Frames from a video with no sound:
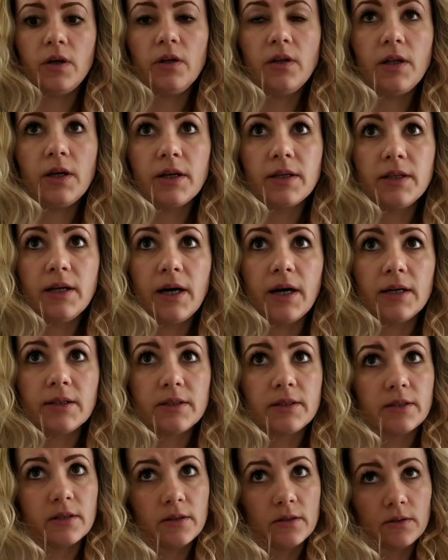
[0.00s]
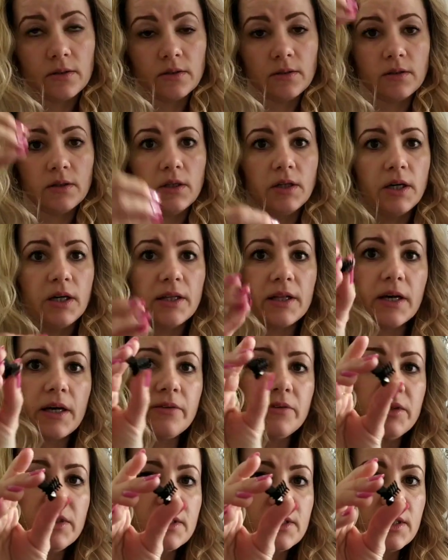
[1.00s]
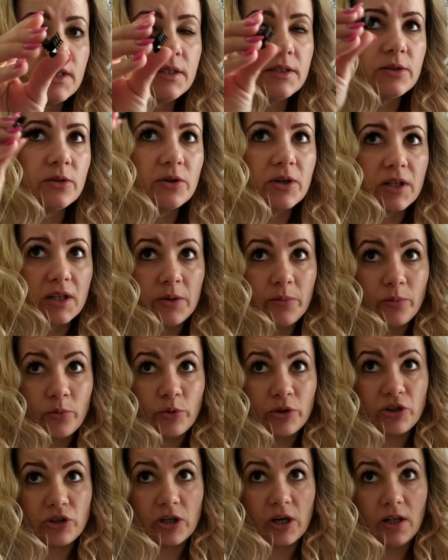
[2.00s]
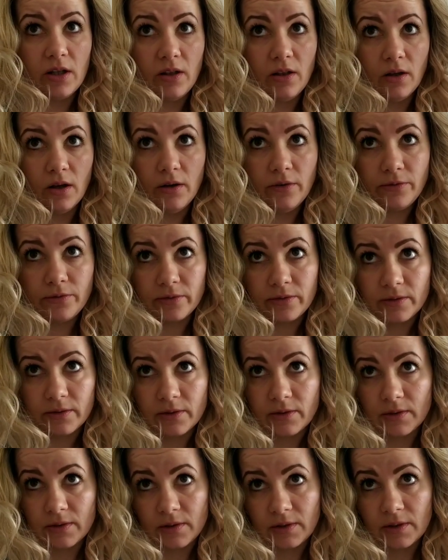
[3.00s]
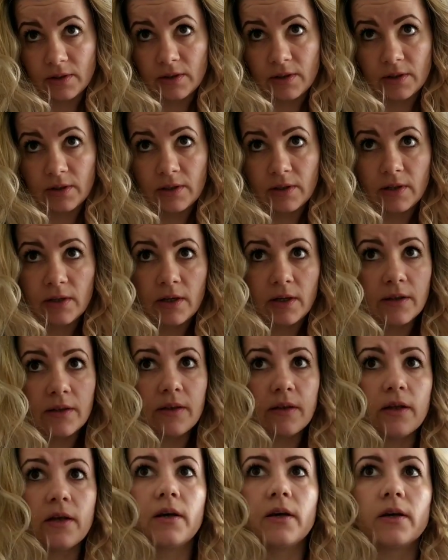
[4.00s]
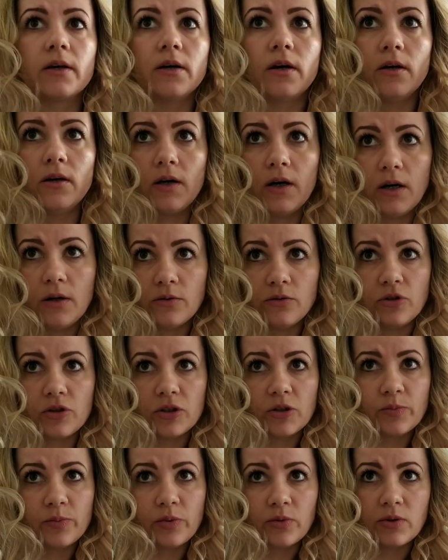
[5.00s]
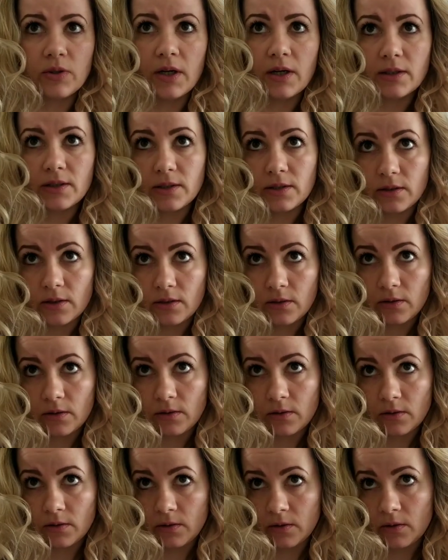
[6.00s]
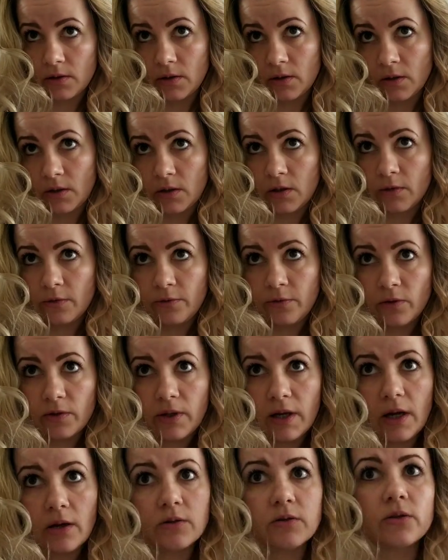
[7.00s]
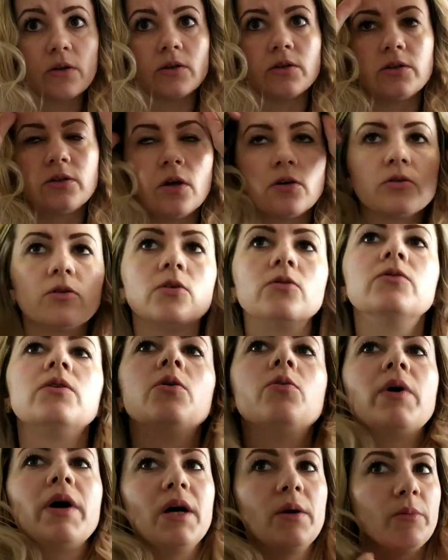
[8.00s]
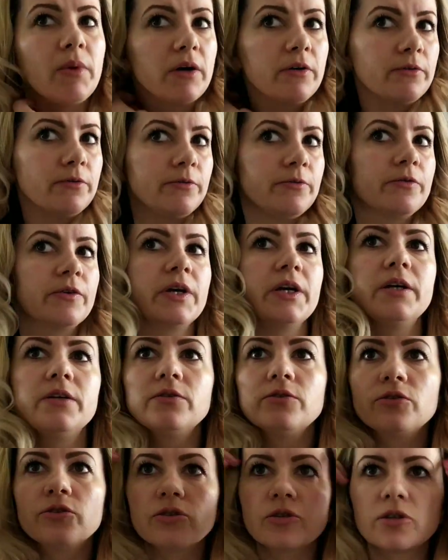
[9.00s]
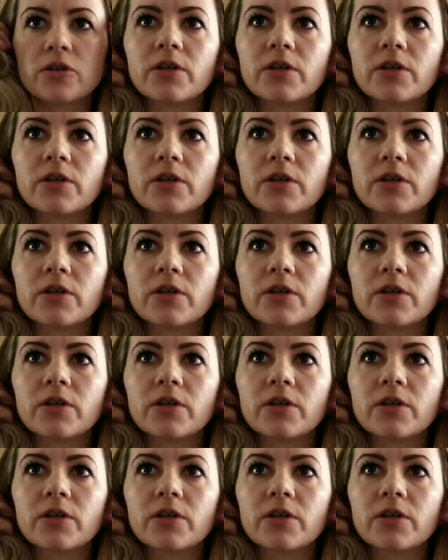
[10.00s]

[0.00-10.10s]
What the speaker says: like that, and I have this little clip which I love. There you go. I'll just put that for now so it's not on the way my fringe,